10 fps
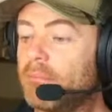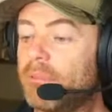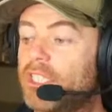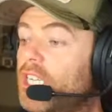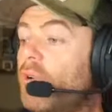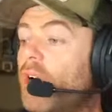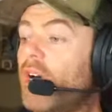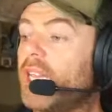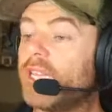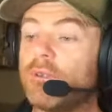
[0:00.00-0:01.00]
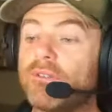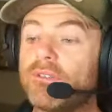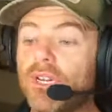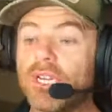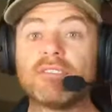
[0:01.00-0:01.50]
But you know what? I think we've
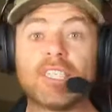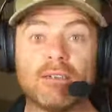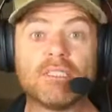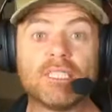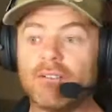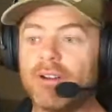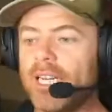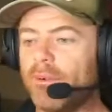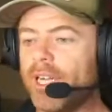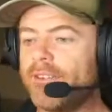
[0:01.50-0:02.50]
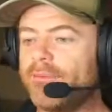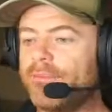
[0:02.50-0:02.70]
got enough sounds here anyway.